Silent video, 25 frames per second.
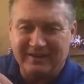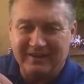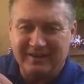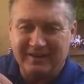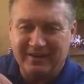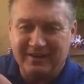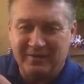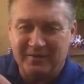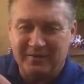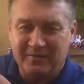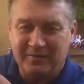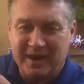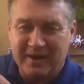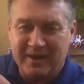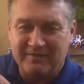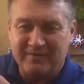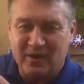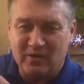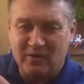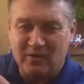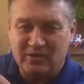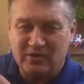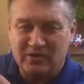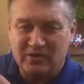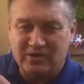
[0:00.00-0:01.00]
here of my
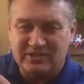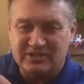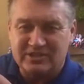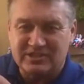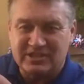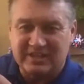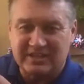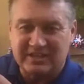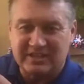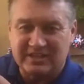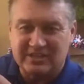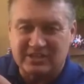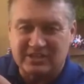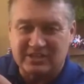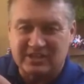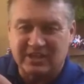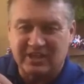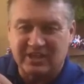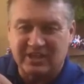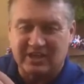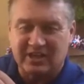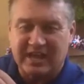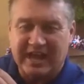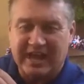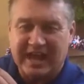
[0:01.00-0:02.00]
phone, you can see this
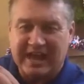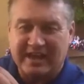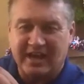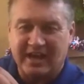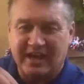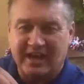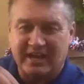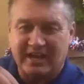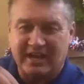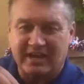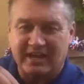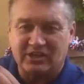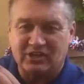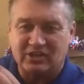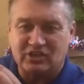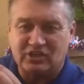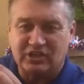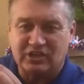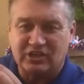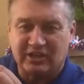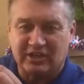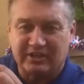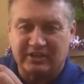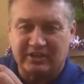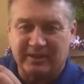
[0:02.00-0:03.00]
little cation
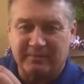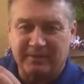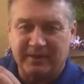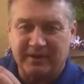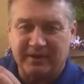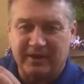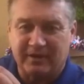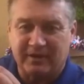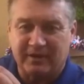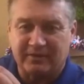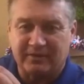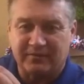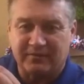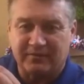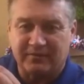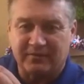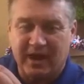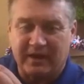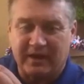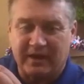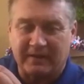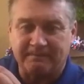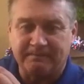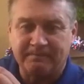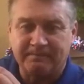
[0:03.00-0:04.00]
shield up here at the
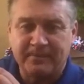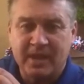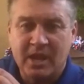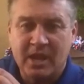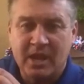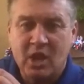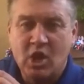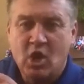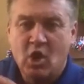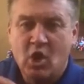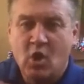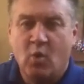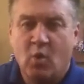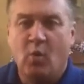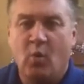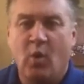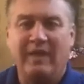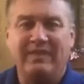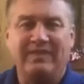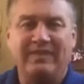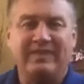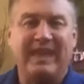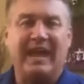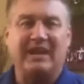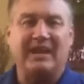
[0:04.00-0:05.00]
front.
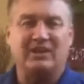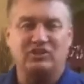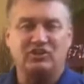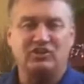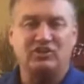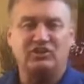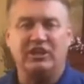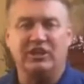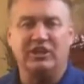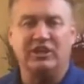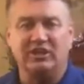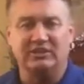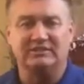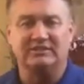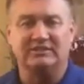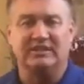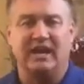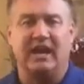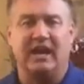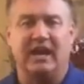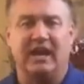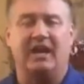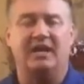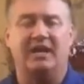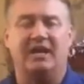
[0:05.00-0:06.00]
What that shield
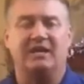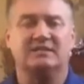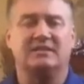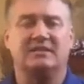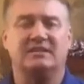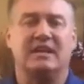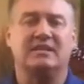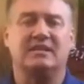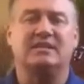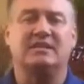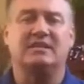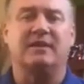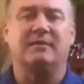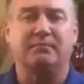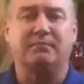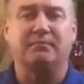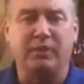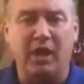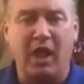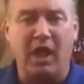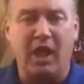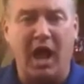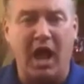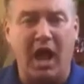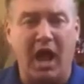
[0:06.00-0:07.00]
does is it
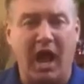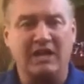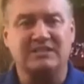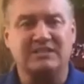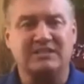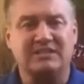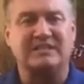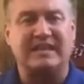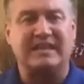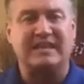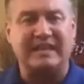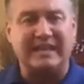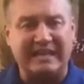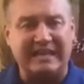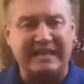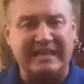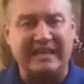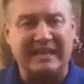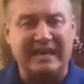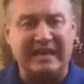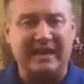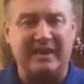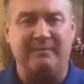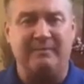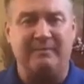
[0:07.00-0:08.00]
blocks the
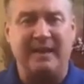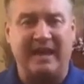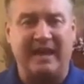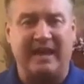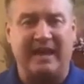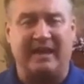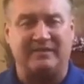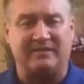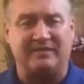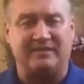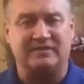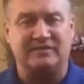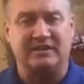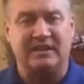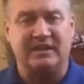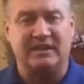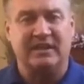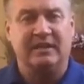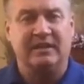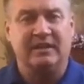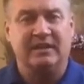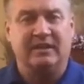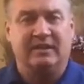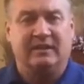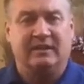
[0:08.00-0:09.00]
EMFs,
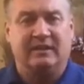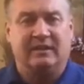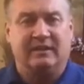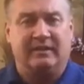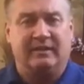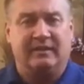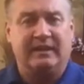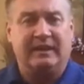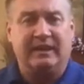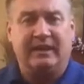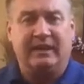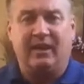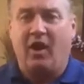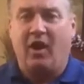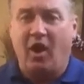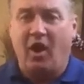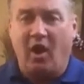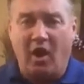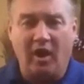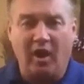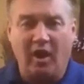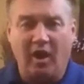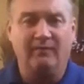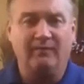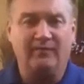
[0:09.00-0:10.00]
the
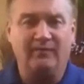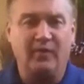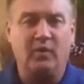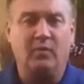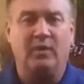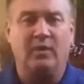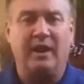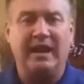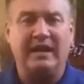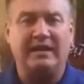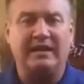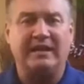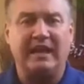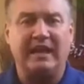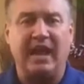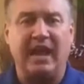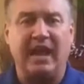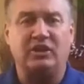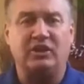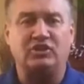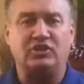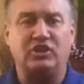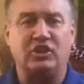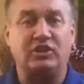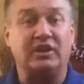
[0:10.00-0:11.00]
harmful
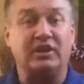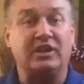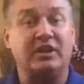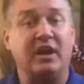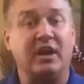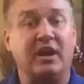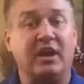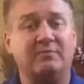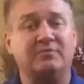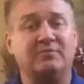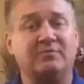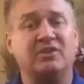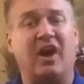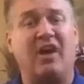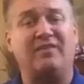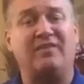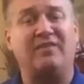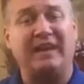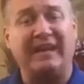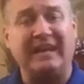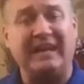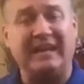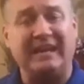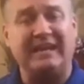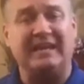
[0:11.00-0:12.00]
radiation that comes off
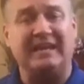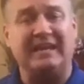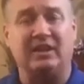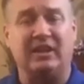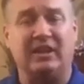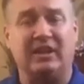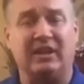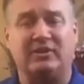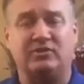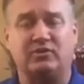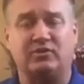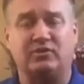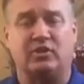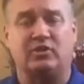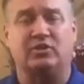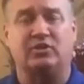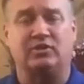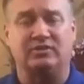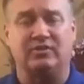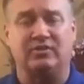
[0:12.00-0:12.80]
any electrical